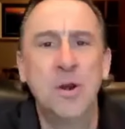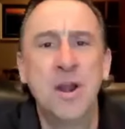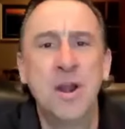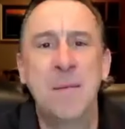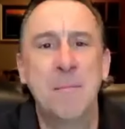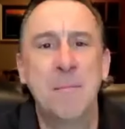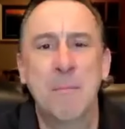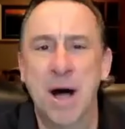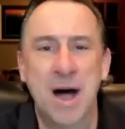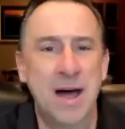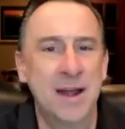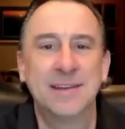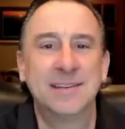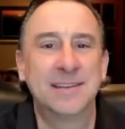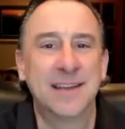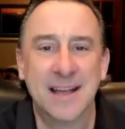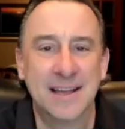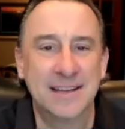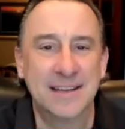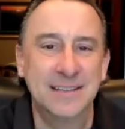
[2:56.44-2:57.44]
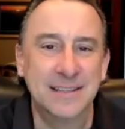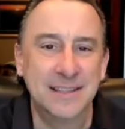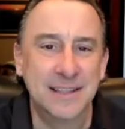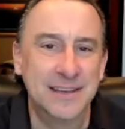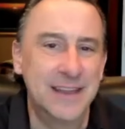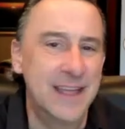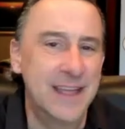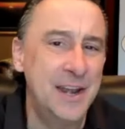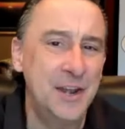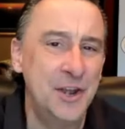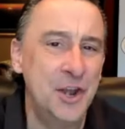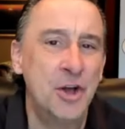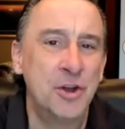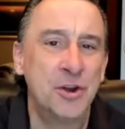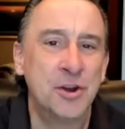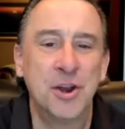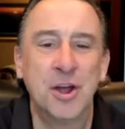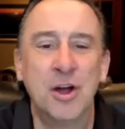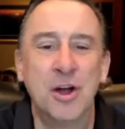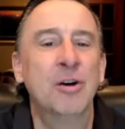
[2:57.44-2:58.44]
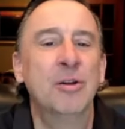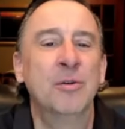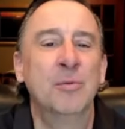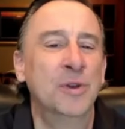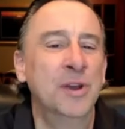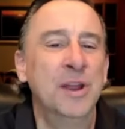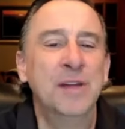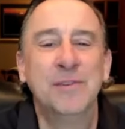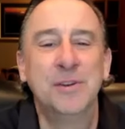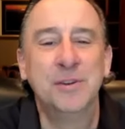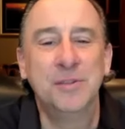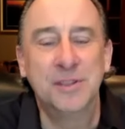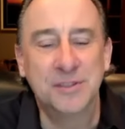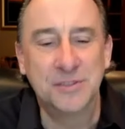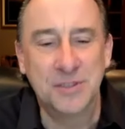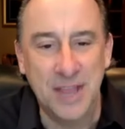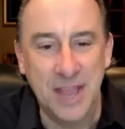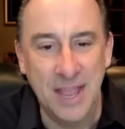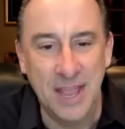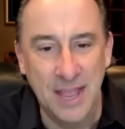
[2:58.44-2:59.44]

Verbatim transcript: not monetizing the debt. No, no, no. And we'll never do never this again,